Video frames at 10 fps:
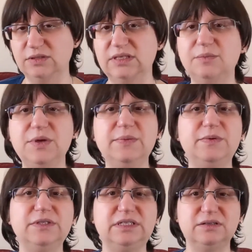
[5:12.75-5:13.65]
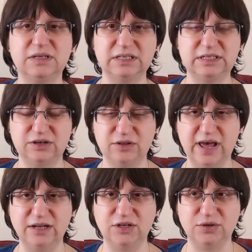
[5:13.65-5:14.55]
Some people still consider
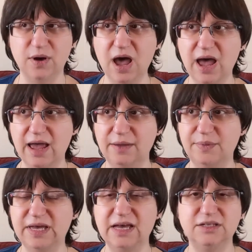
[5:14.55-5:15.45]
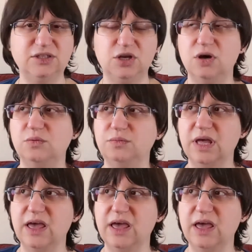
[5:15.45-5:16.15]
that too high because, you know,